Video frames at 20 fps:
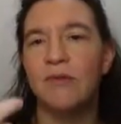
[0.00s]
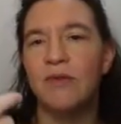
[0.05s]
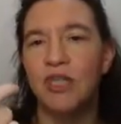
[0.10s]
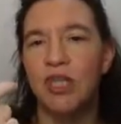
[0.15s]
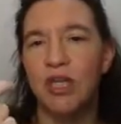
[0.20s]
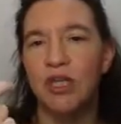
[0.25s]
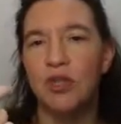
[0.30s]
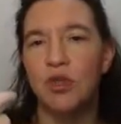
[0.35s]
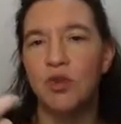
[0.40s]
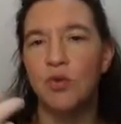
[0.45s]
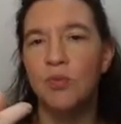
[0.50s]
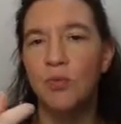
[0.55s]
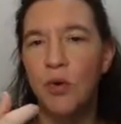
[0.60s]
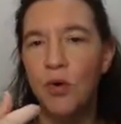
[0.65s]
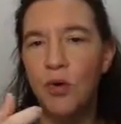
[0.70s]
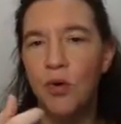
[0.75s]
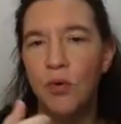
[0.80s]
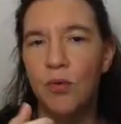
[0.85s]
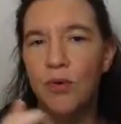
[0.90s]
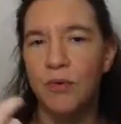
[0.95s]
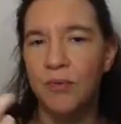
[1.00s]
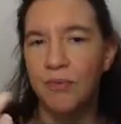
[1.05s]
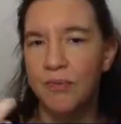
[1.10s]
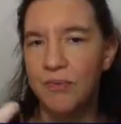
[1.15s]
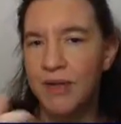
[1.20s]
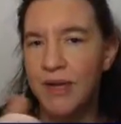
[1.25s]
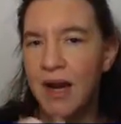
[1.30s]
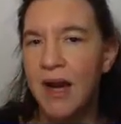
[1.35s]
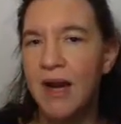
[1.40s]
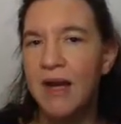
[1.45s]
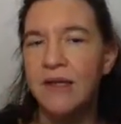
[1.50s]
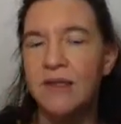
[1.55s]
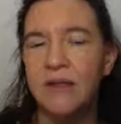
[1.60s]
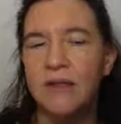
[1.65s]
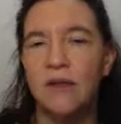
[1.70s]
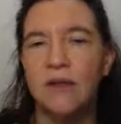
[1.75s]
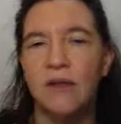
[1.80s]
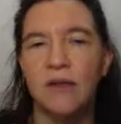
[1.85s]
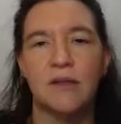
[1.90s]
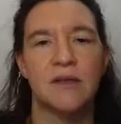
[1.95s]
which are small, PIs
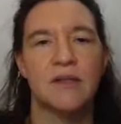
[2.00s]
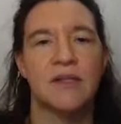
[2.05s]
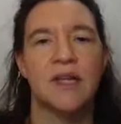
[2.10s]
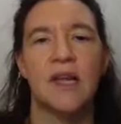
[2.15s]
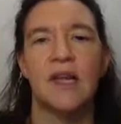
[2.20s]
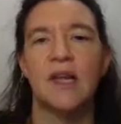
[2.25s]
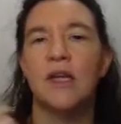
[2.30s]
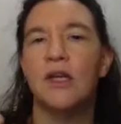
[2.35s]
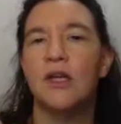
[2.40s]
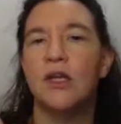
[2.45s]
are, say,